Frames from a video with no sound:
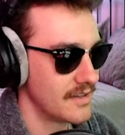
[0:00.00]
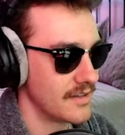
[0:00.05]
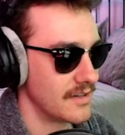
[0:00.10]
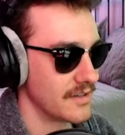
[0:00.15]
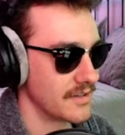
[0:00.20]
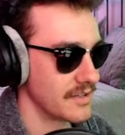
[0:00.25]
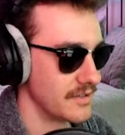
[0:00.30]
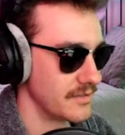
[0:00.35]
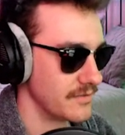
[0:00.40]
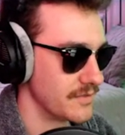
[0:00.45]

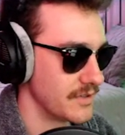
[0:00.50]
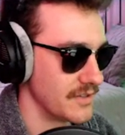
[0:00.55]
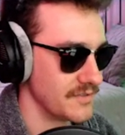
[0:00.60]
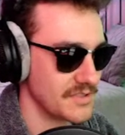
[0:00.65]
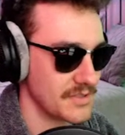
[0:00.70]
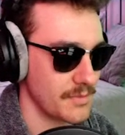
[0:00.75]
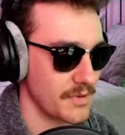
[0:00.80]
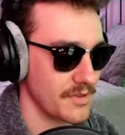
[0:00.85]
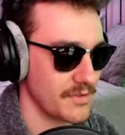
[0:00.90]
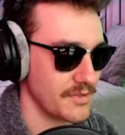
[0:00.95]
I'll get
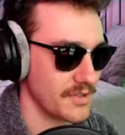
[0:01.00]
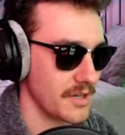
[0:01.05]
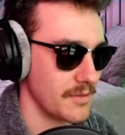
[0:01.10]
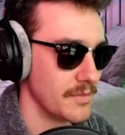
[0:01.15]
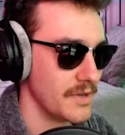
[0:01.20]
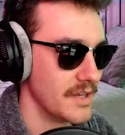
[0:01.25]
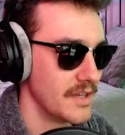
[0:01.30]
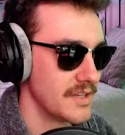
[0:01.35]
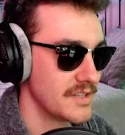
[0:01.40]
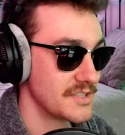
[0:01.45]
involved some other
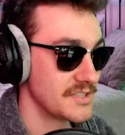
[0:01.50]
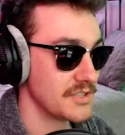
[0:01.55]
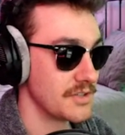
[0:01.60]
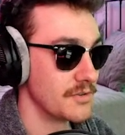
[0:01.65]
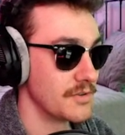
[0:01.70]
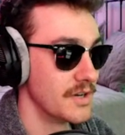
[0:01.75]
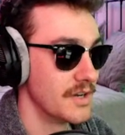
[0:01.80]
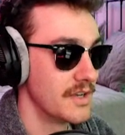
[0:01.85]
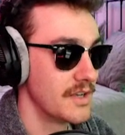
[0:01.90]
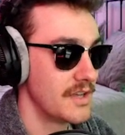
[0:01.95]
time.
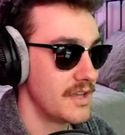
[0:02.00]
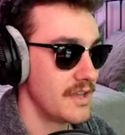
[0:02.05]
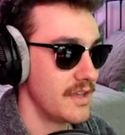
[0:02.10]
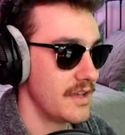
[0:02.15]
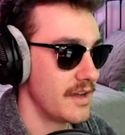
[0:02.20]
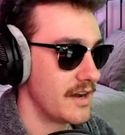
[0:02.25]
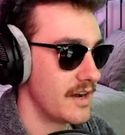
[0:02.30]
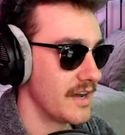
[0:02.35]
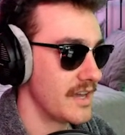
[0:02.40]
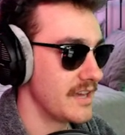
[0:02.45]
So,
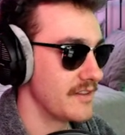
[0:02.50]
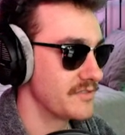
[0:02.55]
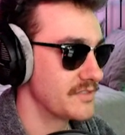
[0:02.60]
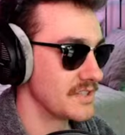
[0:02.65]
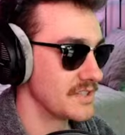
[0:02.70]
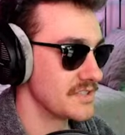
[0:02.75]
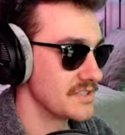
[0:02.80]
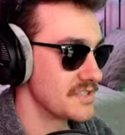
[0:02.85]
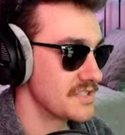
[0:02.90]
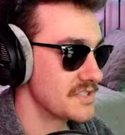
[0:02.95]
I have
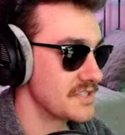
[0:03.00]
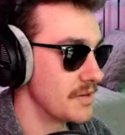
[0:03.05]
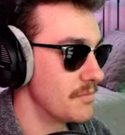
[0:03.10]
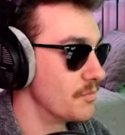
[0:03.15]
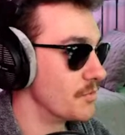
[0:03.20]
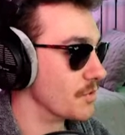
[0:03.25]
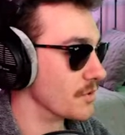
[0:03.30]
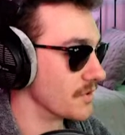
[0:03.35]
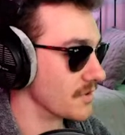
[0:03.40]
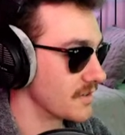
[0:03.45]
done
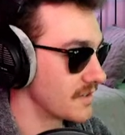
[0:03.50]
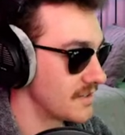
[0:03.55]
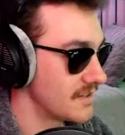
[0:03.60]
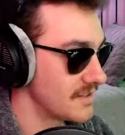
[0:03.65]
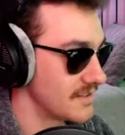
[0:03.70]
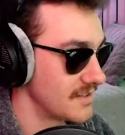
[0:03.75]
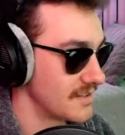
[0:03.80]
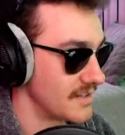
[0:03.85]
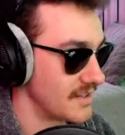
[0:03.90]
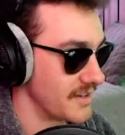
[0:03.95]
some
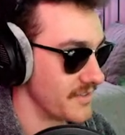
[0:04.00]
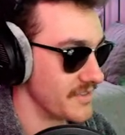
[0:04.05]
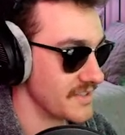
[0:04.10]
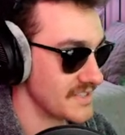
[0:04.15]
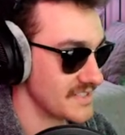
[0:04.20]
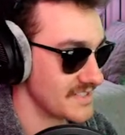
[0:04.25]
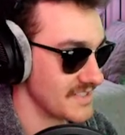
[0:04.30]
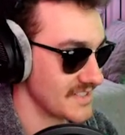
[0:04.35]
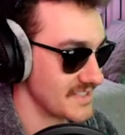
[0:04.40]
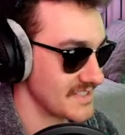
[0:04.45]
work on
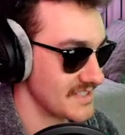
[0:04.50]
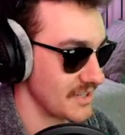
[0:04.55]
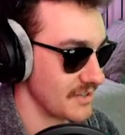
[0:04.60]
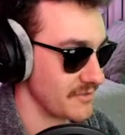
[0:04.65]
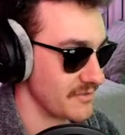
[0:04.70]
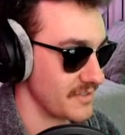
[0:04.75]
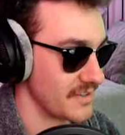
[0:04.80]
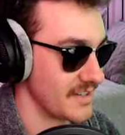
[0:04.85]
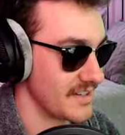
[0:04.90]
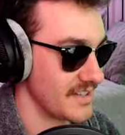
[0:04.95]
this next
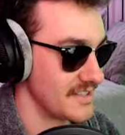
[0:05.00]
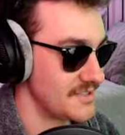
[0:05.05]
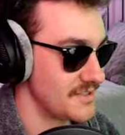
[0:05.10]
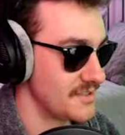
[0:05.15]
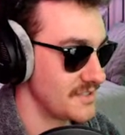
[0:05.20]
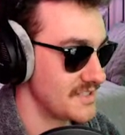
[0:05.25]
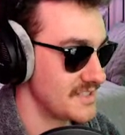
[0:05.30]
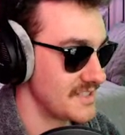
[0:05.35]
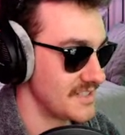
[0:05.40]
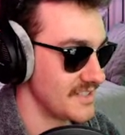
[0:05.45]
sound font. As
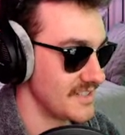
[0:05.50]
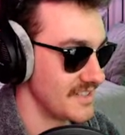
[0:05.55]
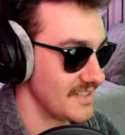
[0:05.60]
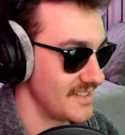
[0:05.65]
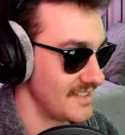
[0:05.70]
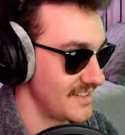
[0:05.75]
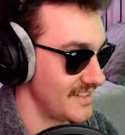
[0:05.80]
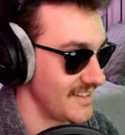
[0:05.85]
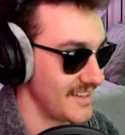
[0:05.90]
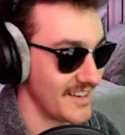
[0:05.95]
you can see,
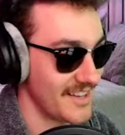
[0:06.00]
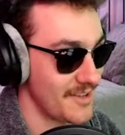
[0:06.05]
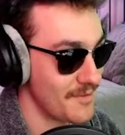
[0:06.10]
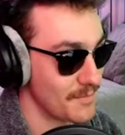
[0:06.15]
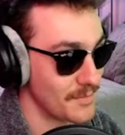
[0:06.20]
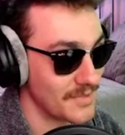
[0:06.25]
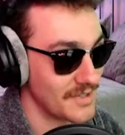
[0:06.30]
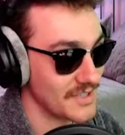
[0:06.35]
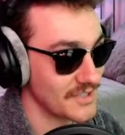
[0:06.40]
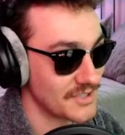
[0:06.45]
it
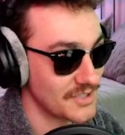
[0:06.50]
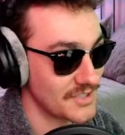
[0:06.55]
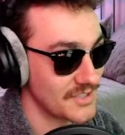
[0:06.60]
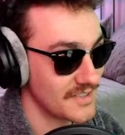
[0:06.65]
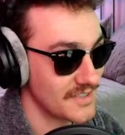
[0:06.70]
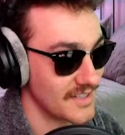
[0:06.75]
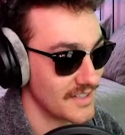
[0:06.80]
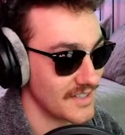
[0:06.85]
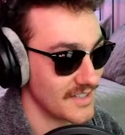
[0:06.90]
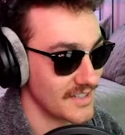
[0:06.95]
ain't much.
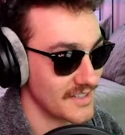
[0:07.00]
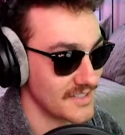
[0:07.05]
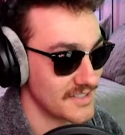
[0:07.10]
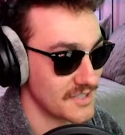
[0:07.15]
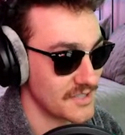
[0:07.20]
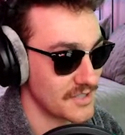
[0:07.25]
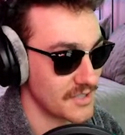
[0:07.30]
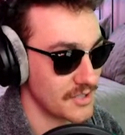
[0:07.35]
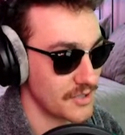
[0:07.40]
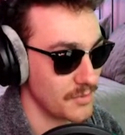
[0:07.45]

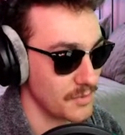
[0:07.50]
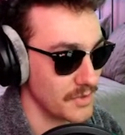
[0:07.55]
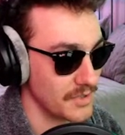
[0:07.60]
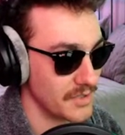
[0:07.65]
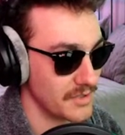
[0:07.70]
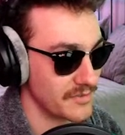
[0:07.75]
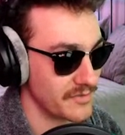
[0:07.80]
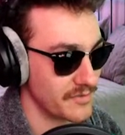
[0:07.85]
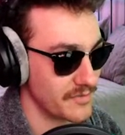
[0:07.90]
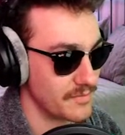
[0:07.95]
This is a
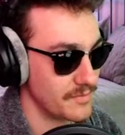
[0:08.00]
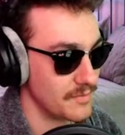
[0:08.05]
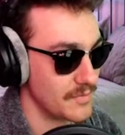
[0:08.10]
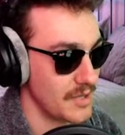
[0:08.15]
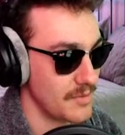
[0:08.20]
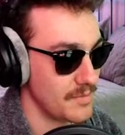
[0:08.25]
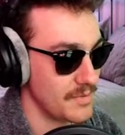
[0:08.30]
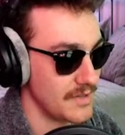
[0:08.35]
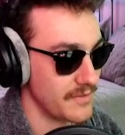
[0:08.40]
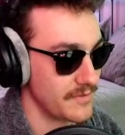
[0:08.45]
cumulative
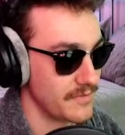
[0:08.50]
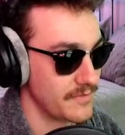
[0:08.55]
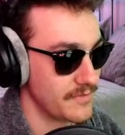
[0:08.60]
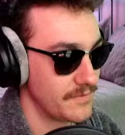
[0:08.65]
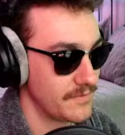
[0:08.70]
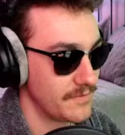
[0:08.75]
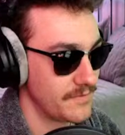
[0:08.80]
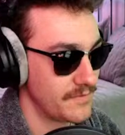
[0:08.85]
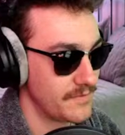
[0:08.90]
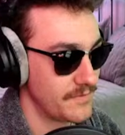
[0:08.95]
maybe
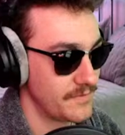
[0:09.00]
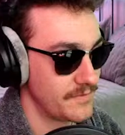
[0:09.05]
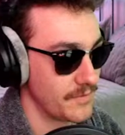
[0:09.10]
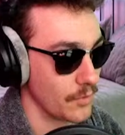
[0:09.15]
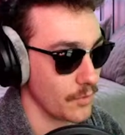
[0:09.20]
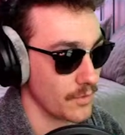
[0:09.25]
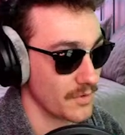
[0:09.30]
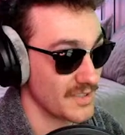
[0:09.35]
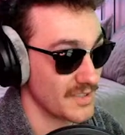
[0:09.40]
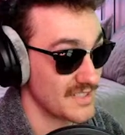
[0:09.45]

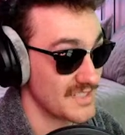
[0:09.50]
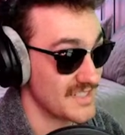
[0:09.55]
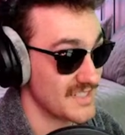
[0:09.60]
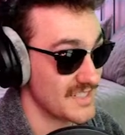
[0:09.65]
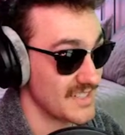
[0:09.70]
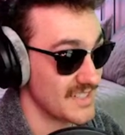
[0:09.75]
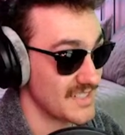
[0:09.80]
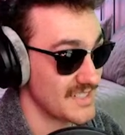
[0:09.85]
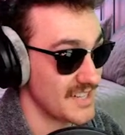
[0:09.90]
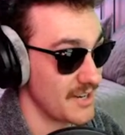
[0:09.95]
4 to
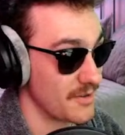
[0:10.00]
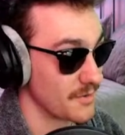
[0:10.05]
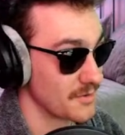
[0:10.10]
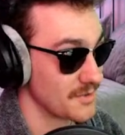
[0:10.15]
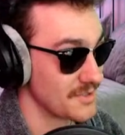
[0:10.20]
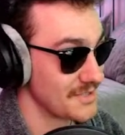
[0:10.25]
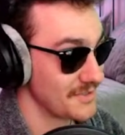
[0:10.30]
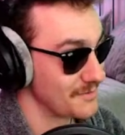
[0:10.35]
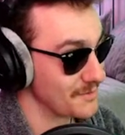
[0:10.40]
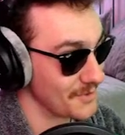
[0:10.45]
6
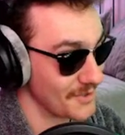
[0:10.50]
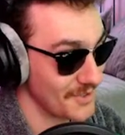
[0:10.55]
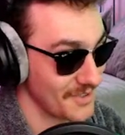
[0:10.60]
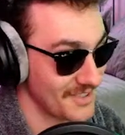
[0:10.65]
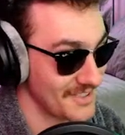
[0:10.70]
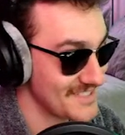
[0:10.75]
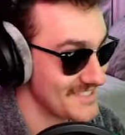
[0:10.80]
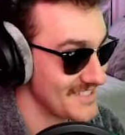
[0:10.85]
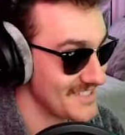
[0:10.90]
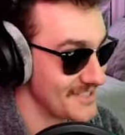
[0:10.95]
hours of
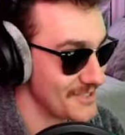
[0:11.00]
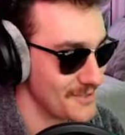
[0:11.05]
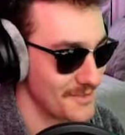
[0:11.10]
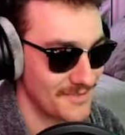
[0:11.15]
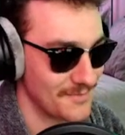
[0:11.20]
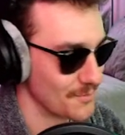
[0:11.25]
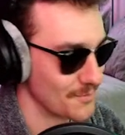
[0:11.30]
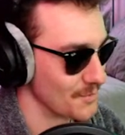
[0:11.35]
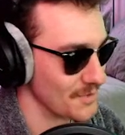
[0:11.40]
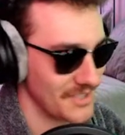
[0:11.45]
work or
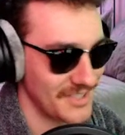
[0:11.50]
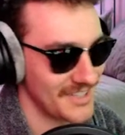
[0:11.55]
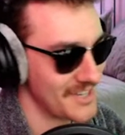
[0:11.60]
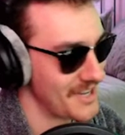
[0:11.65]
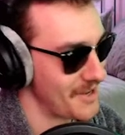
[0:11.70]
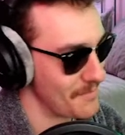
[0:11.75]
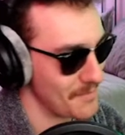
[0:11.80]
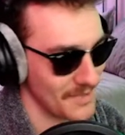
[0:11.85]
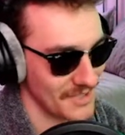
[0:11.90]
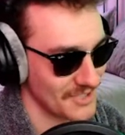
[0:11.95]
so. Really
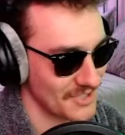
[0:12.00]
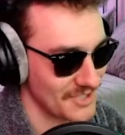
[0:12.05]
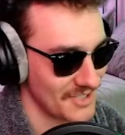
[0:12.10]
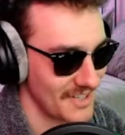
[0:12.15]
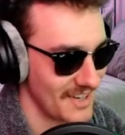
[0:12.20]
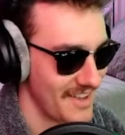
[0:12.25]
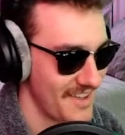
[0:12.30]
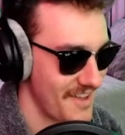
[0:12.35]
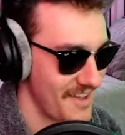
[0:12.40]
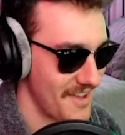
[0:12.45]
not
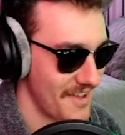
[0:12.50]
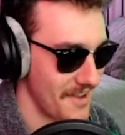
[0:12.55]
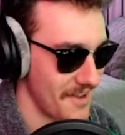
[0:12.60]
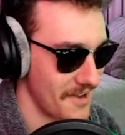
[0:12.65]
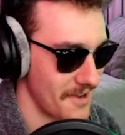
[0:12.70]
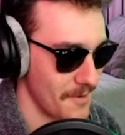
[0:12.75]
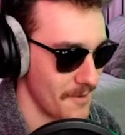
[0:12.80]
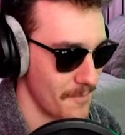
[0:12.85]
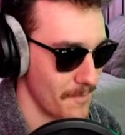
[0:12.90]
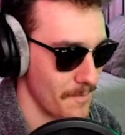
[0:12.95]
much.
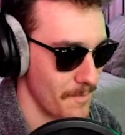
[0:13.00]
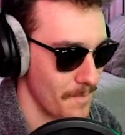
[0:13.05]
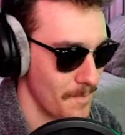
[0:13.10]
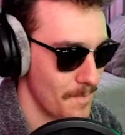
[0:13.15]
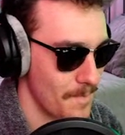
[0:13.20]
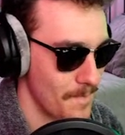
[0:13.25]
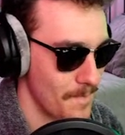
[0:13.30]
But